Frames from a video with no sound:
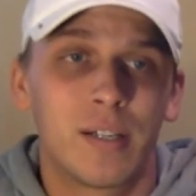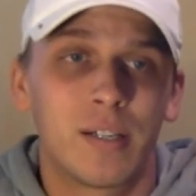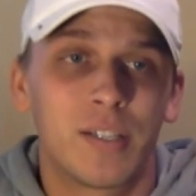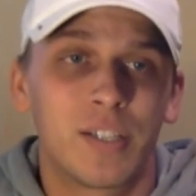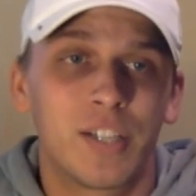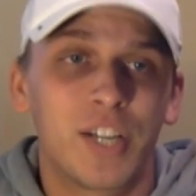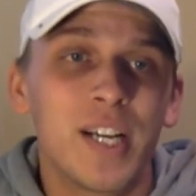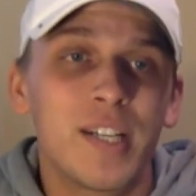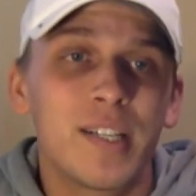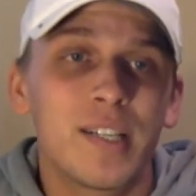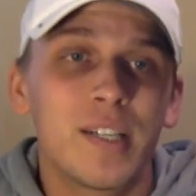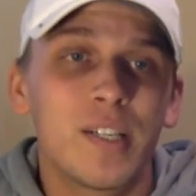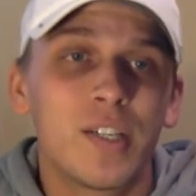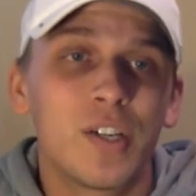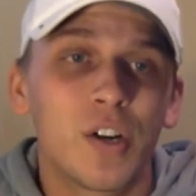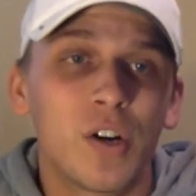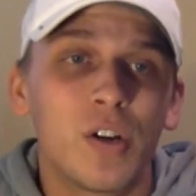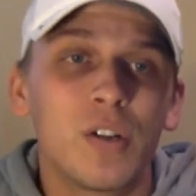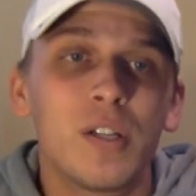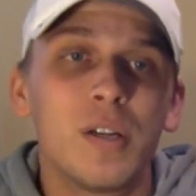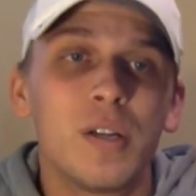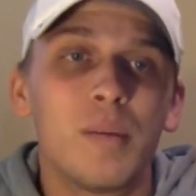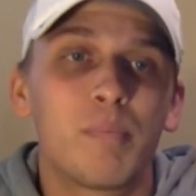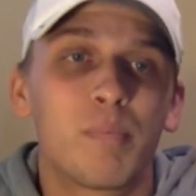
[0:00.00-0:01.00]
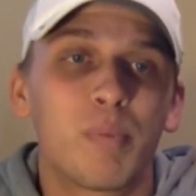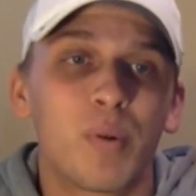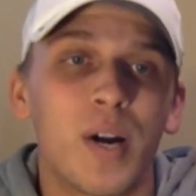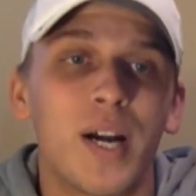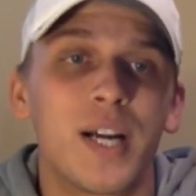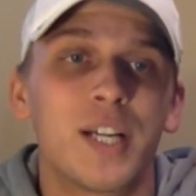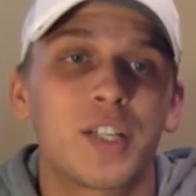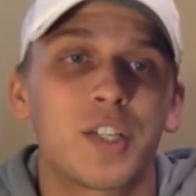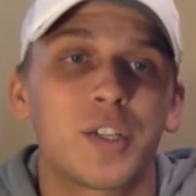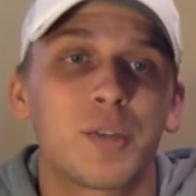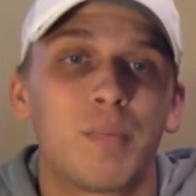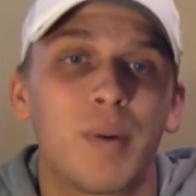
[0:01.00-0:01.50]
Jason, your only
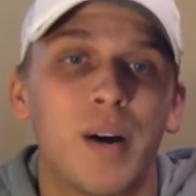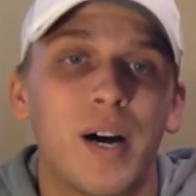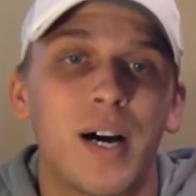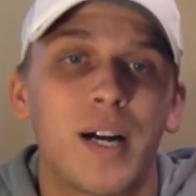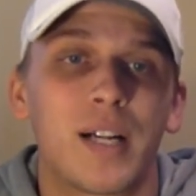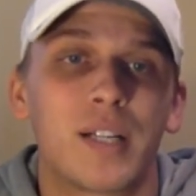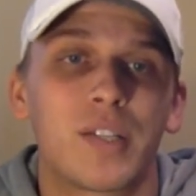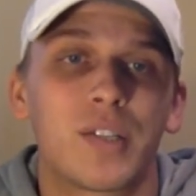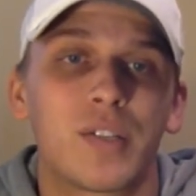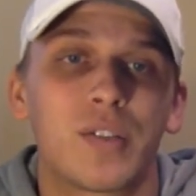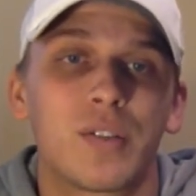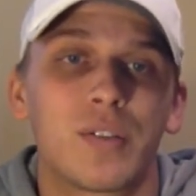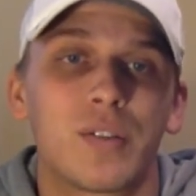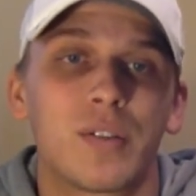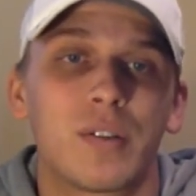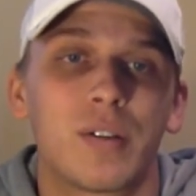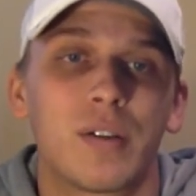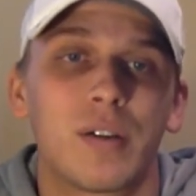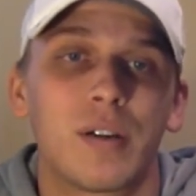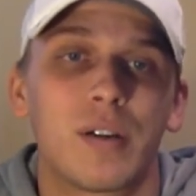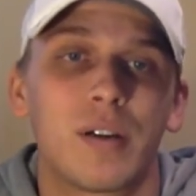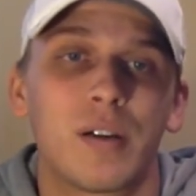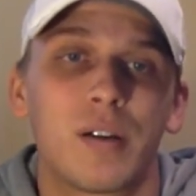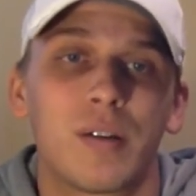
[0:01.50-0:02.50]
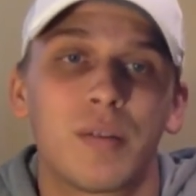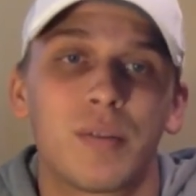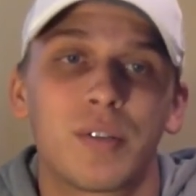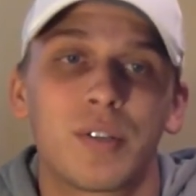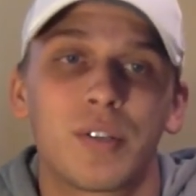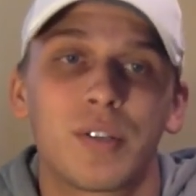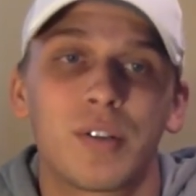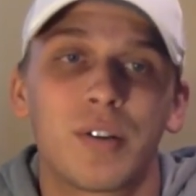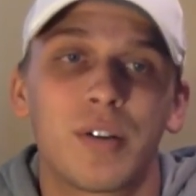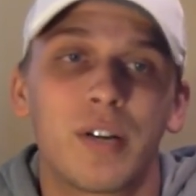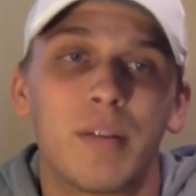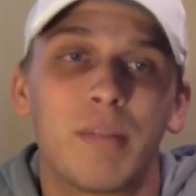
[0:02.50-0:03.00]
bright spots was
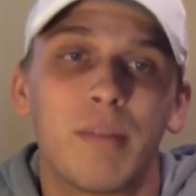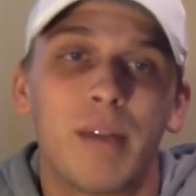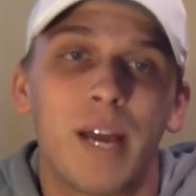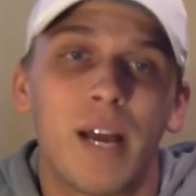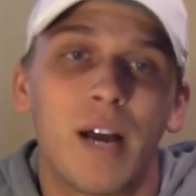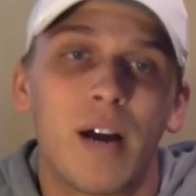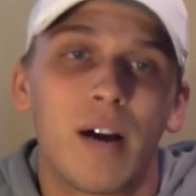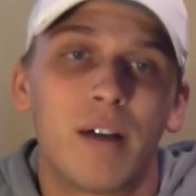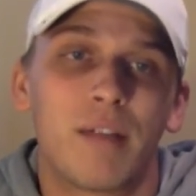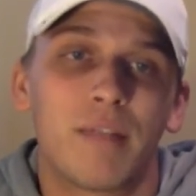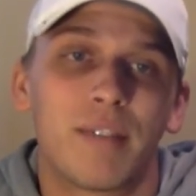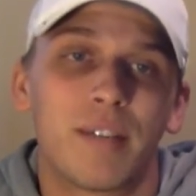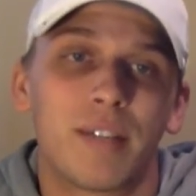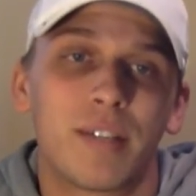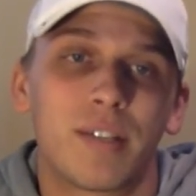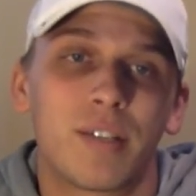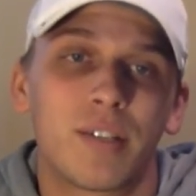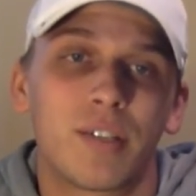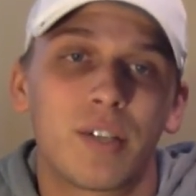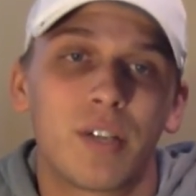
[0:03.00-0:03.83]
the Green Bay offense.